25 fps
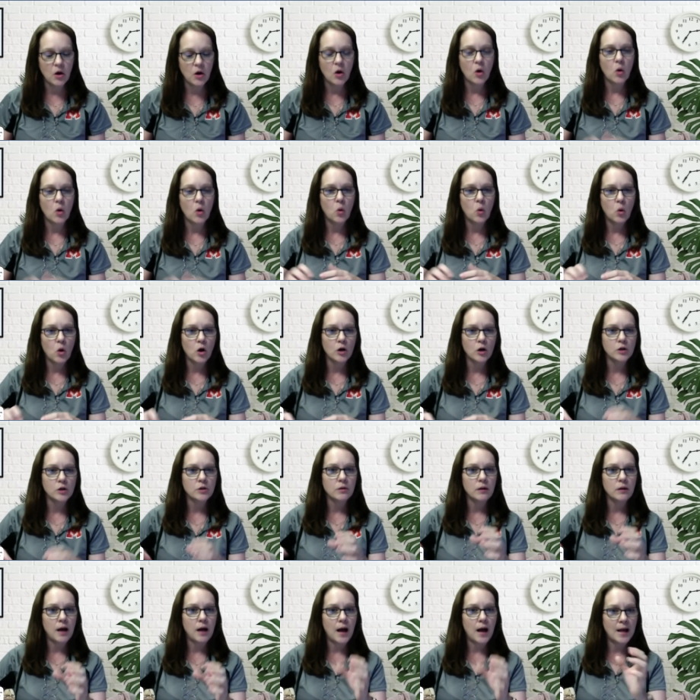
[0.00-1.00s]
or
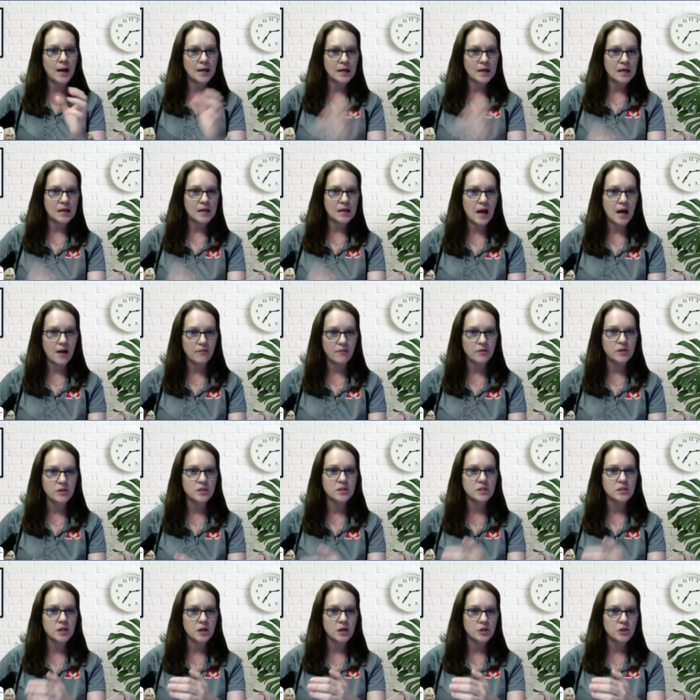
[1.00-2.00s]
I need to have a
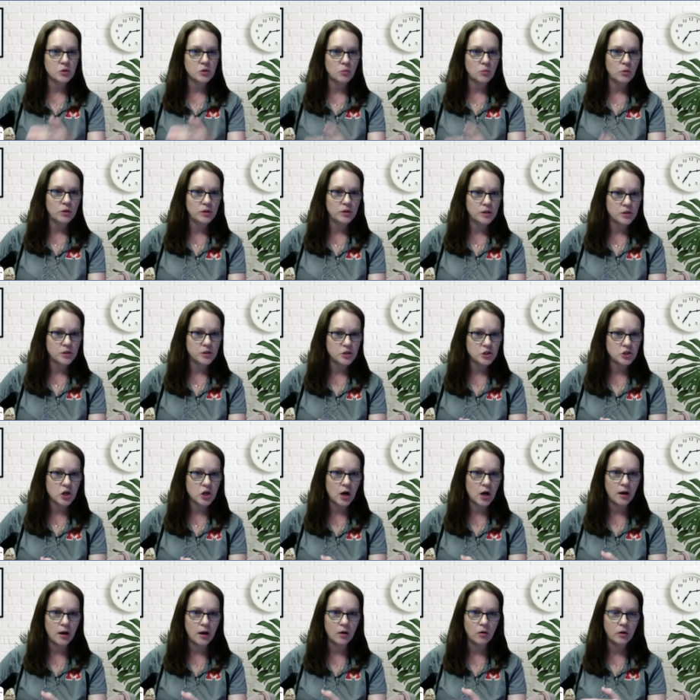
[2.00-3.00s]
discussion with this
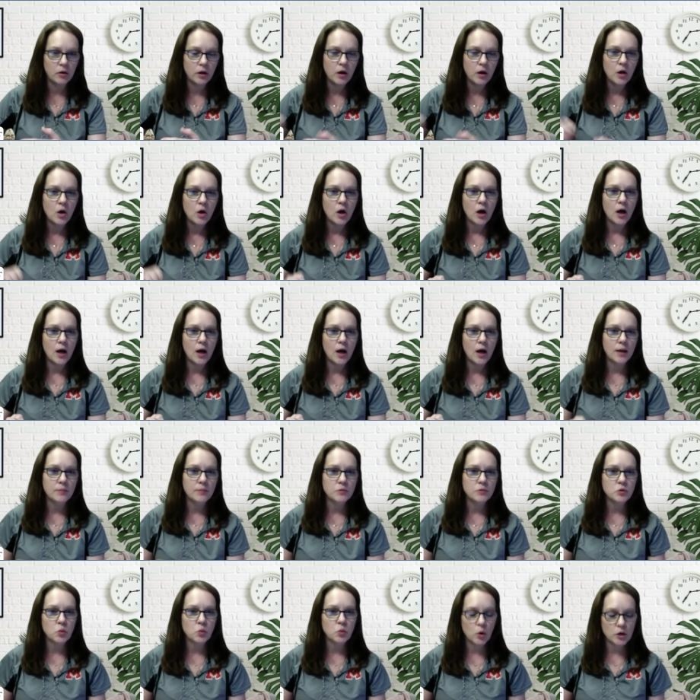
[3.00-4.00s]
child um,
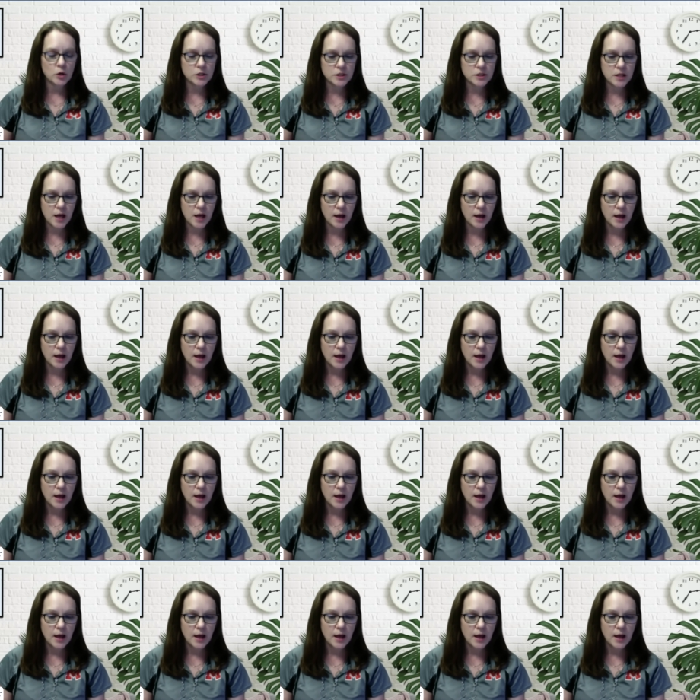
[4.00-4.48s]
towards that.